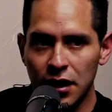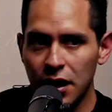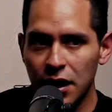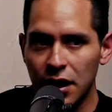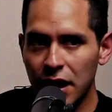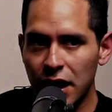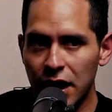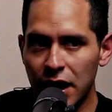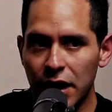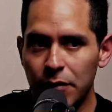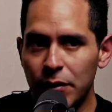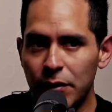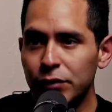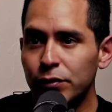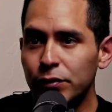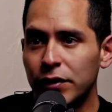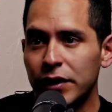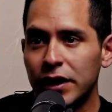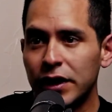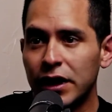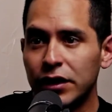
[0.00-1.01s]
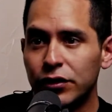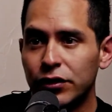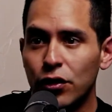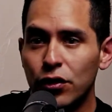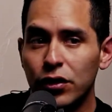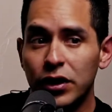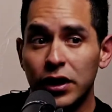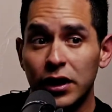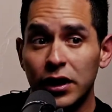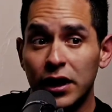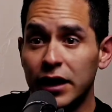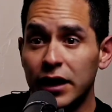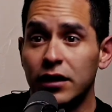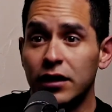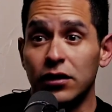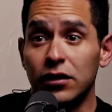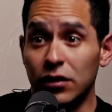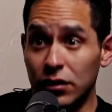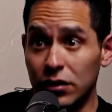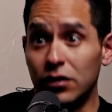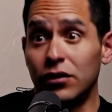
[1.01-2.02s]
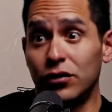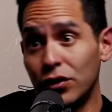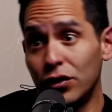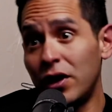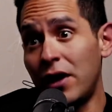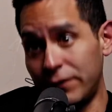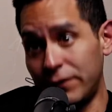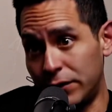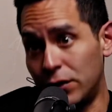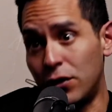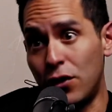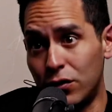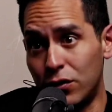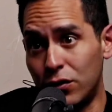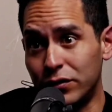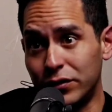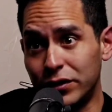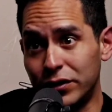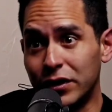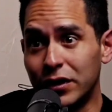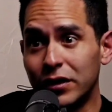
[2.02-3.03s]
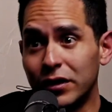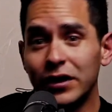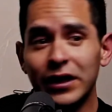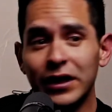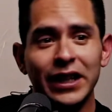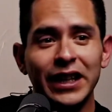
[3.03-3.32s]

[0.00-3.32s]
And Maestro Enrique told her, like, you have to go, you know,